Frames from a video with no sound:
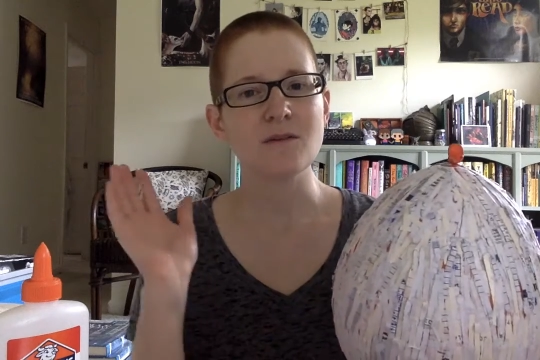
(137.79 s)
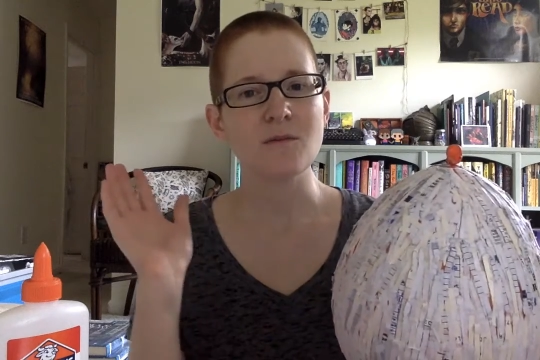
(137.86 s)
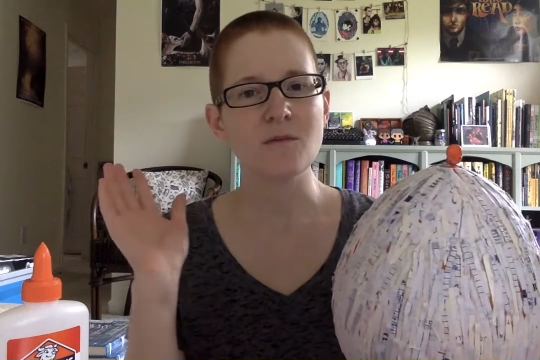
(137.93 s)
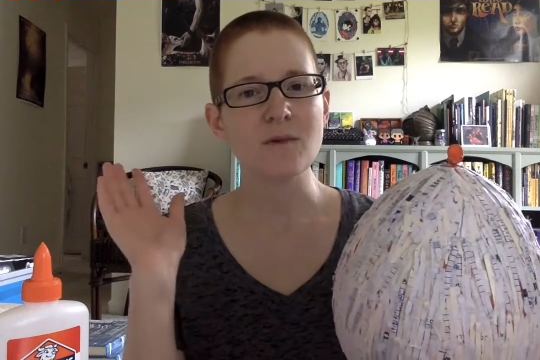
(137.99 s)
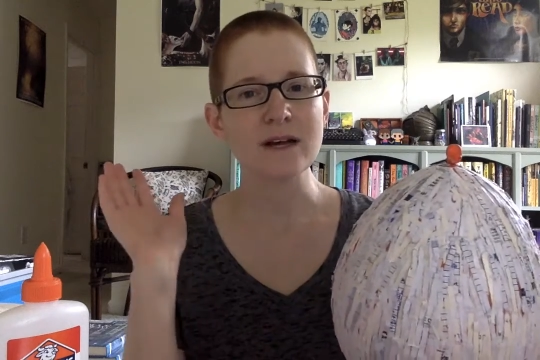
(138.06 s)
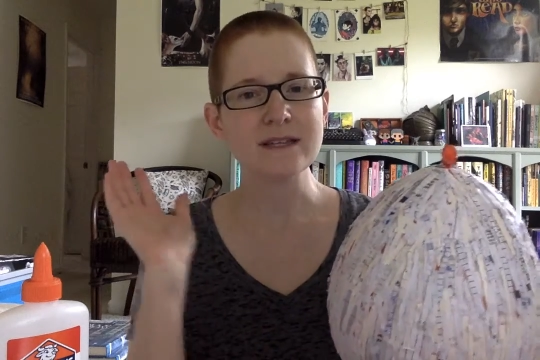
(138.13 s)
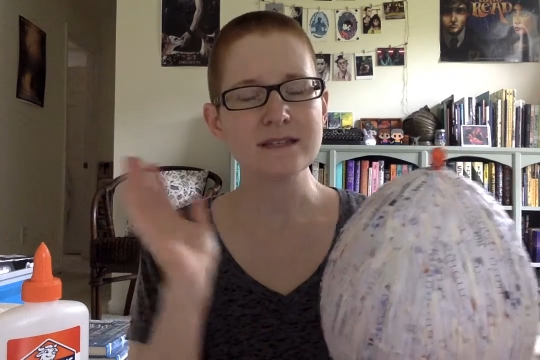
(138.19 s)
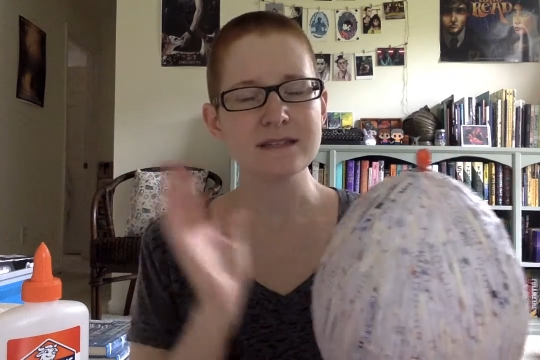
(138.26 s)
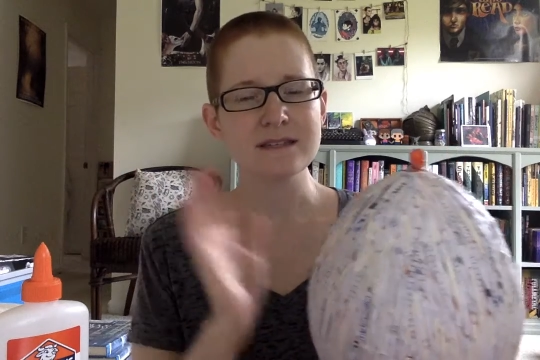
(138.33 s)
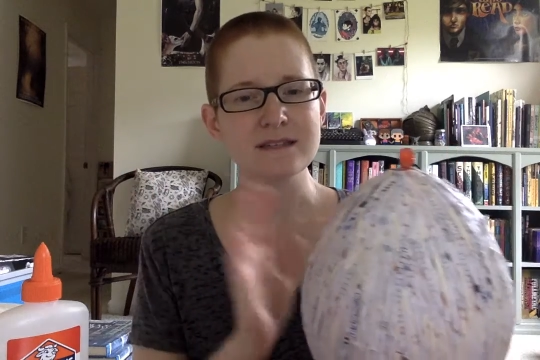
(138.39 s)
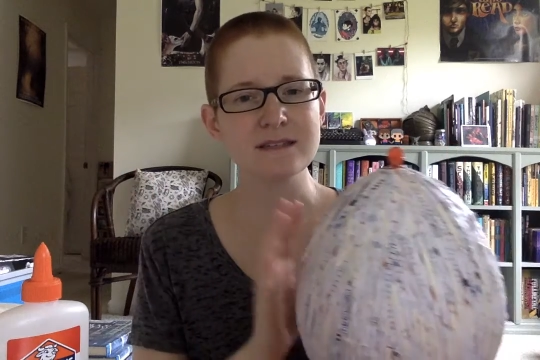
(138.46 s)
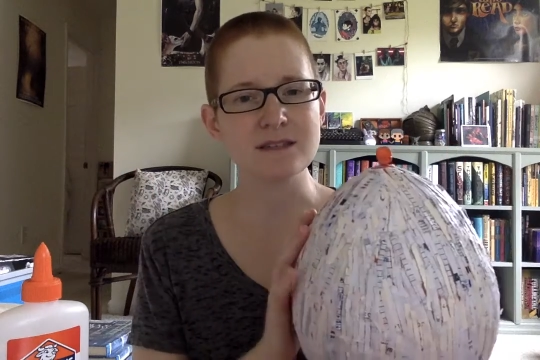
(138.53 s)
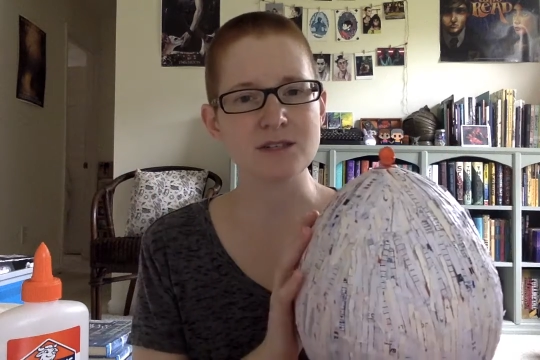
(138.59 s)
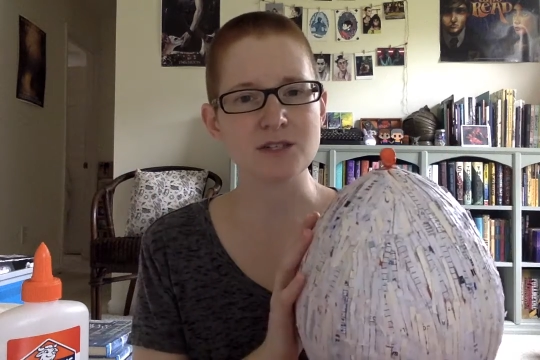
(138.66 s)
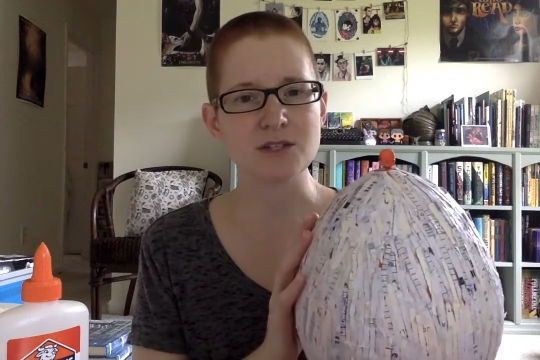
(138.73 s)
once this
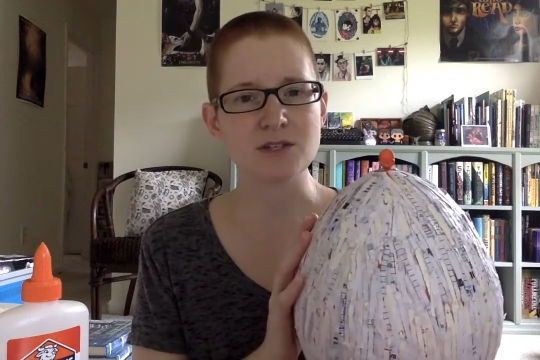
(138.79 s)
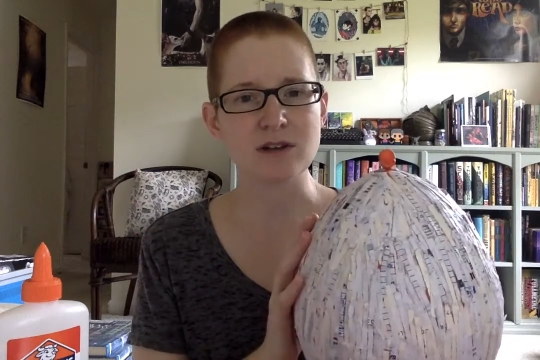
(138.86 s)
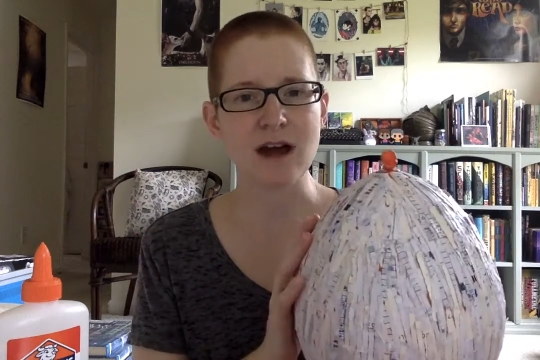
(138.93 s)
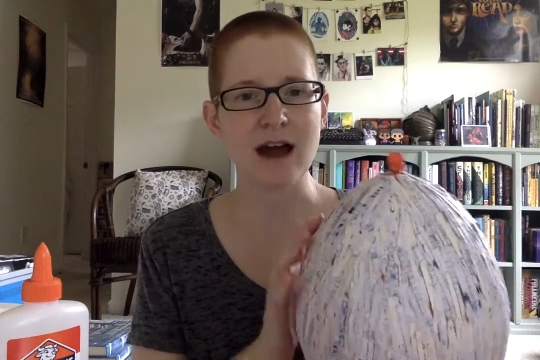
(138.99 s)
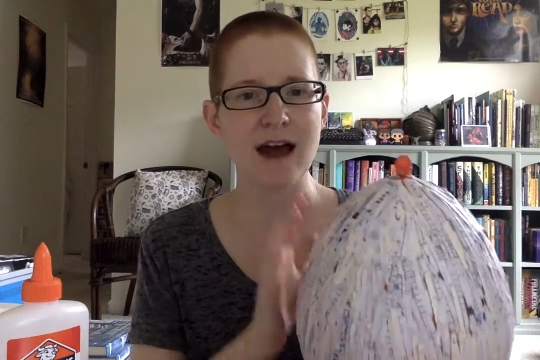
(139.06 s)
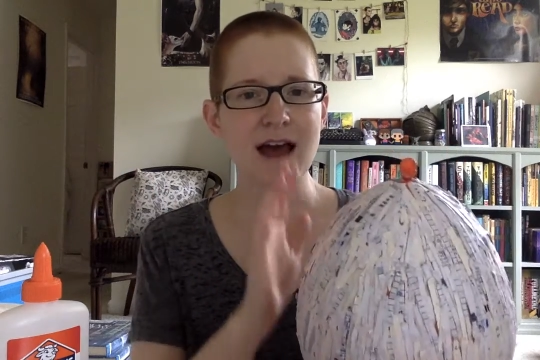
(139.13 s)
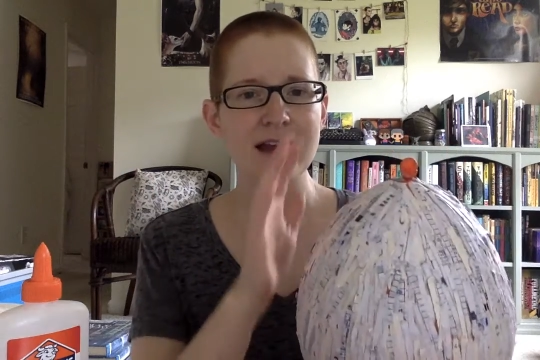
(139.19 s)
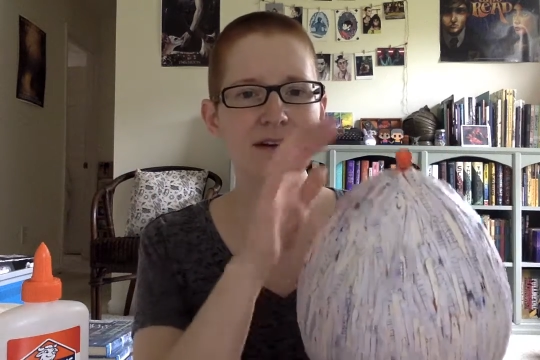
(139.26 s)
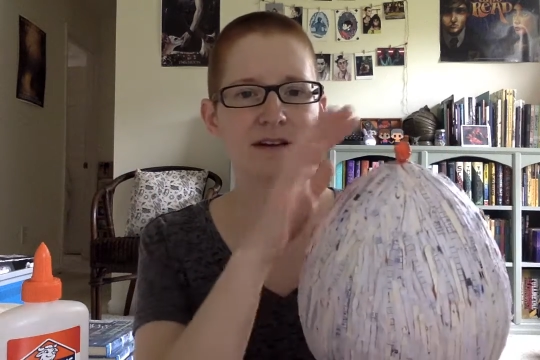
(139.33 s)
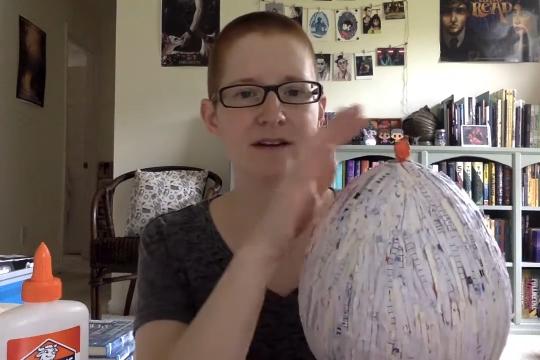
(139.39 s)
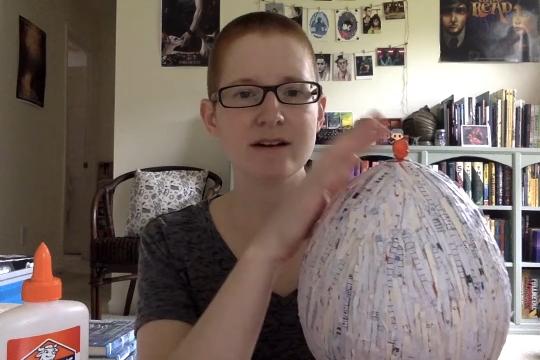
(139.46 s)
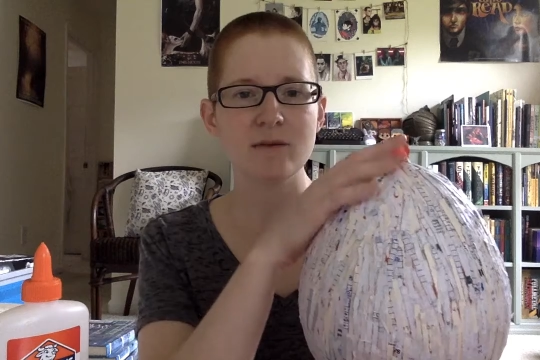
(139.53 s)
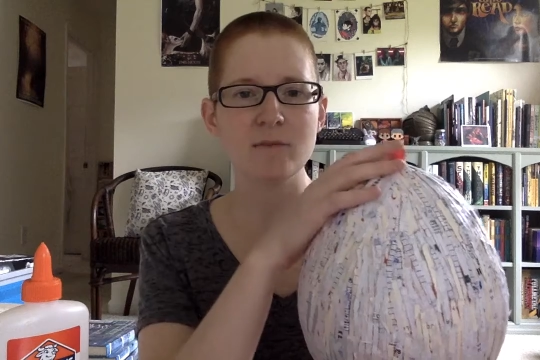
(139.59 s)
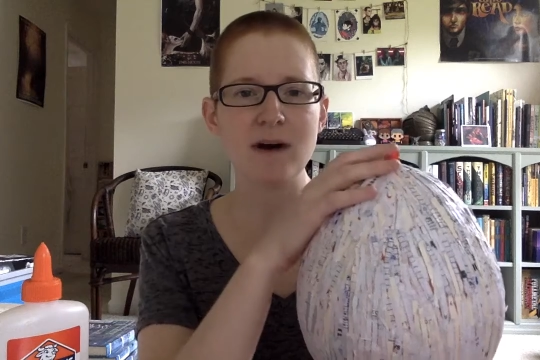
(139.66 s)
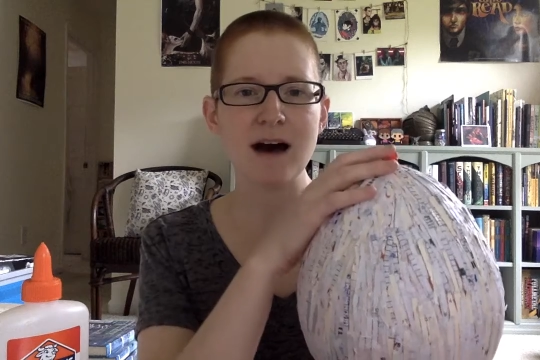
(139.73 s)
is dried, you're going to
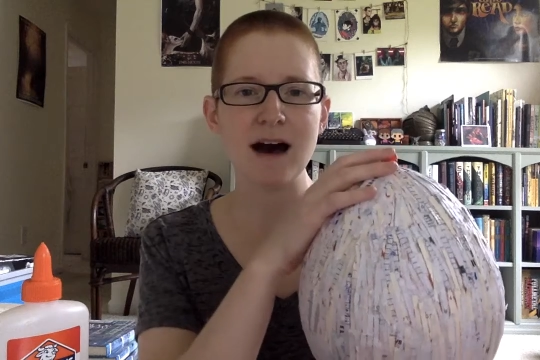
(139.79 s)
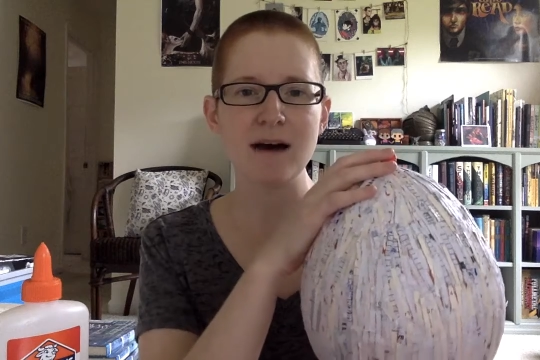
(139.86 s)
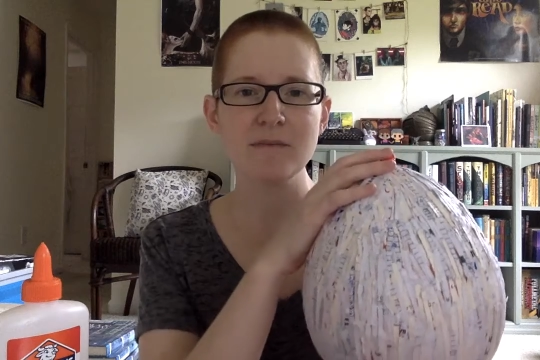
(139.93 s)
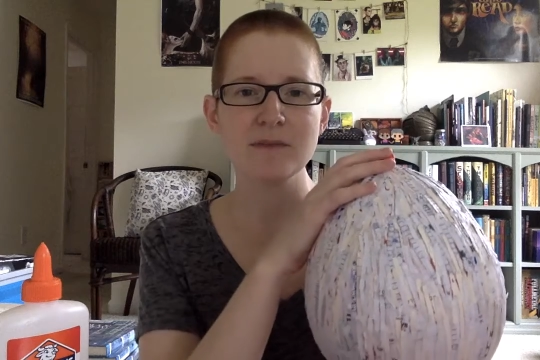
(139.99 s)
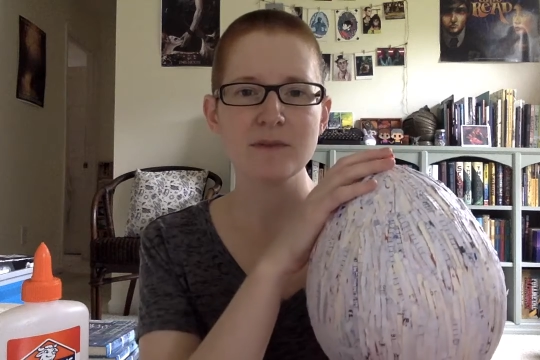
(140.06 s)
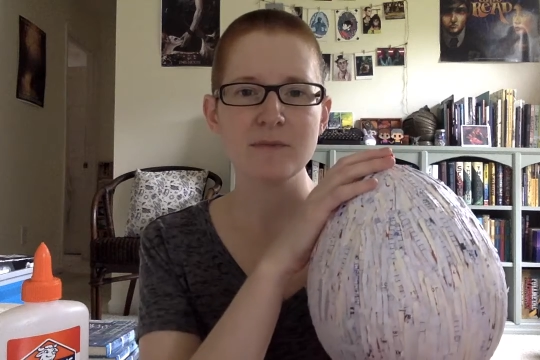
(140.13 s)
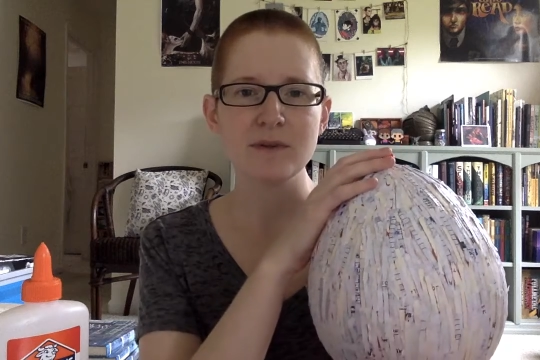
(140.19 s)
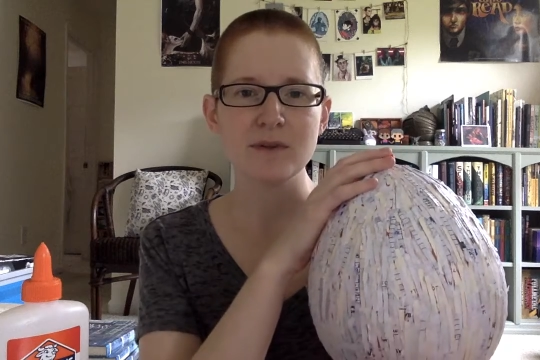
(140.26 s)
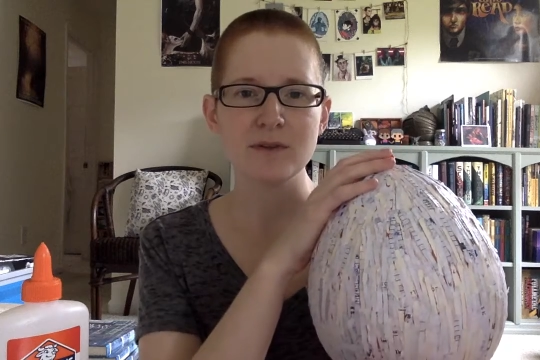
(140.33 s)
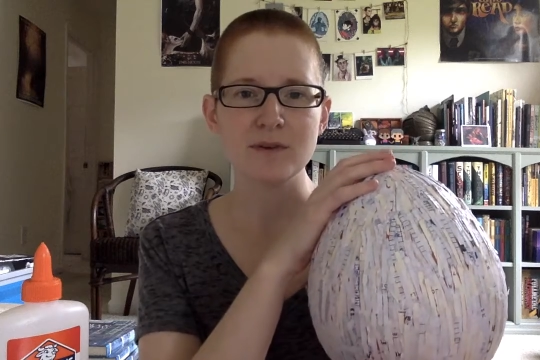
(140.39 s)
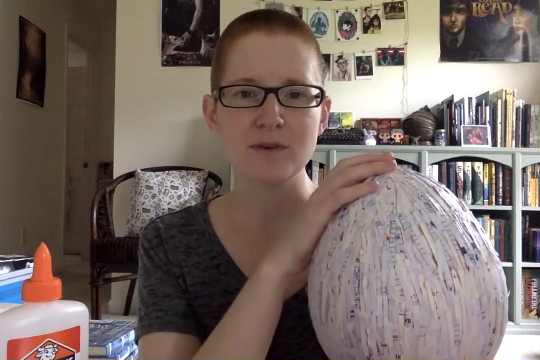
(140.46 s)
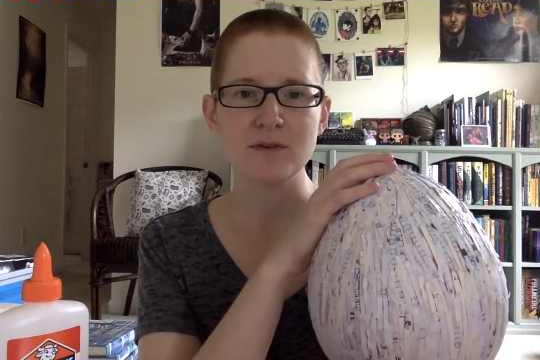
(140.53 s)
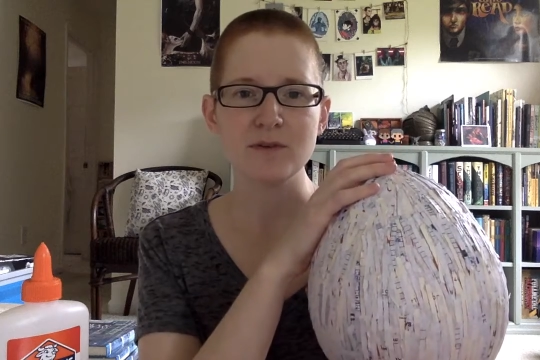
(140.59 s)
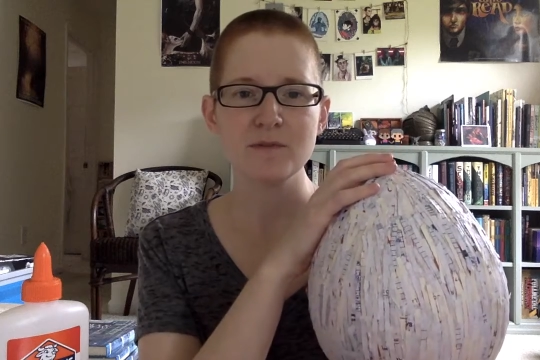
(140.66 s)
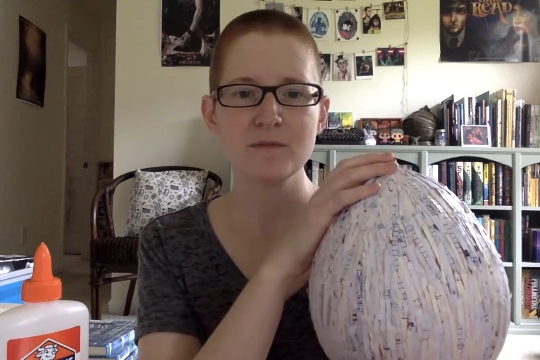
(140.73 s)
pop the
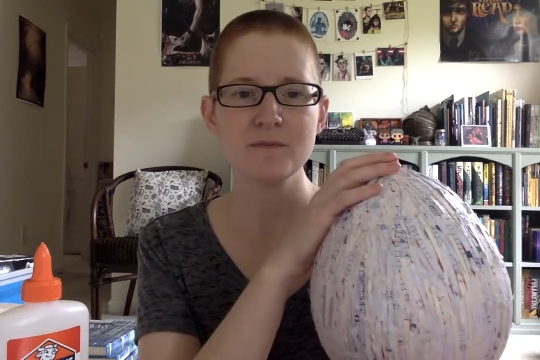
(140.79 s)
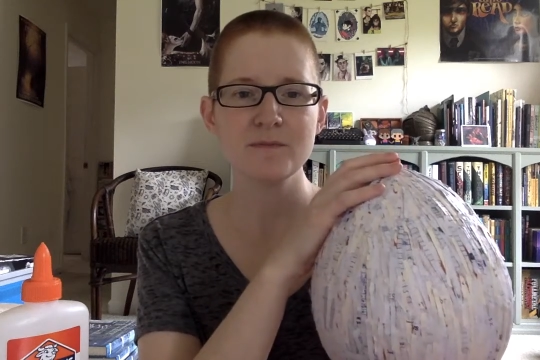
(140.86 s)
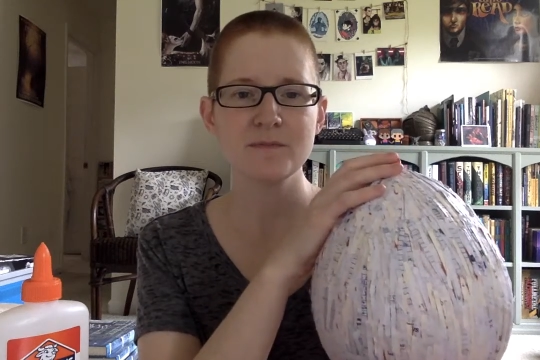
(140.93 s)
balloon,